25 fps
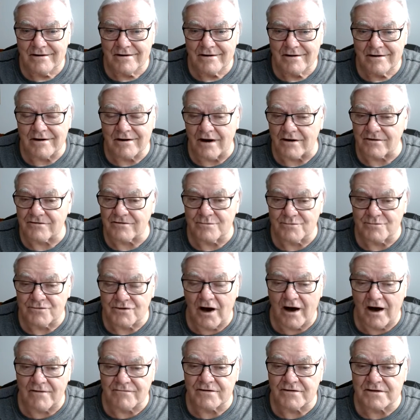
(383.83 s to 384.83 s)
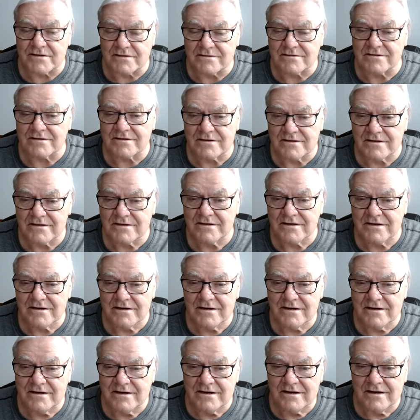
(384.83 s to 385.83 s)
customs office.
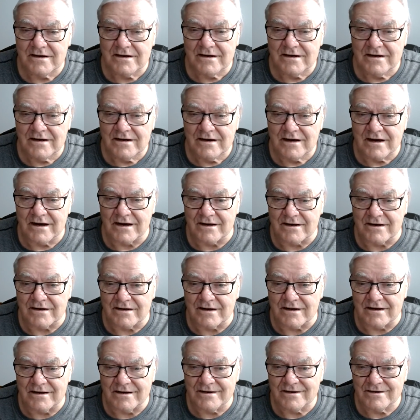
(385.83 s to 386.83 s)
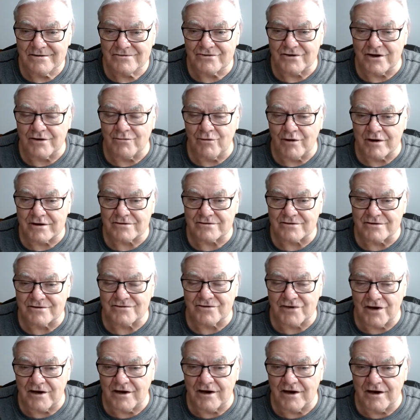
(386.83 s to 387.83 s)
And she went to
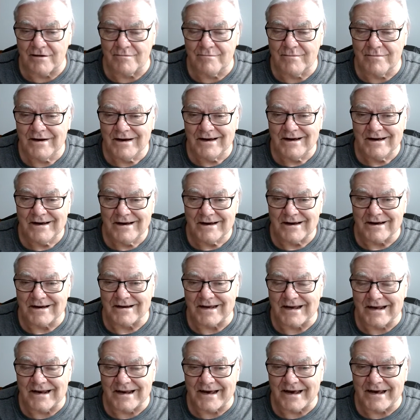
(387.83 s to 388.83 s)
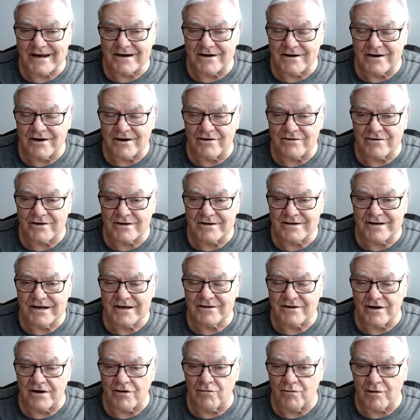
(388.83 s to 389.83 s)
see him and he laid it out in
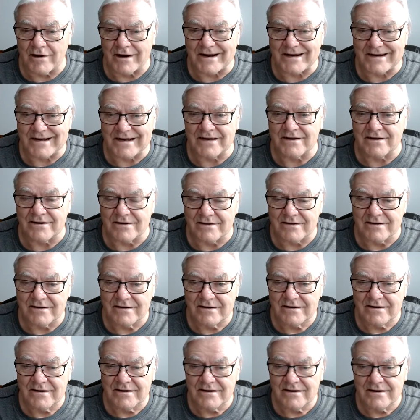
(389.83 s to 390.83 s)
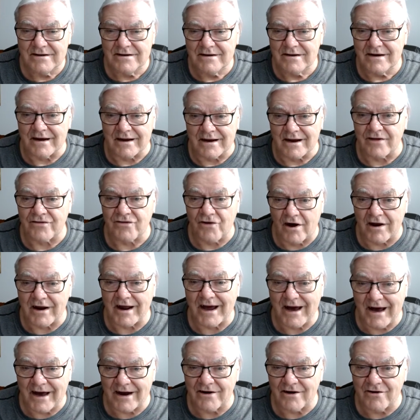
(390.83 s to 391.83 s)
detail what I needed. And I thought
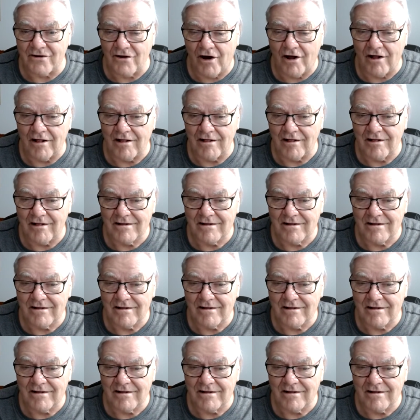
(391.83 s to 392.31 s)
I had it all.